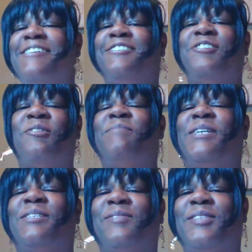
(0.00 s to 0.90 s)

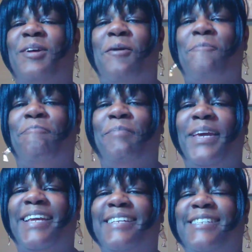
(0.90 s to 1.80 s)
Showbiz was all
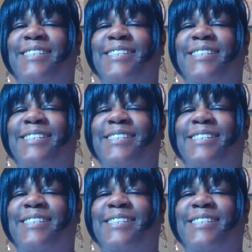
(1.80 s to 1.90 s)
big and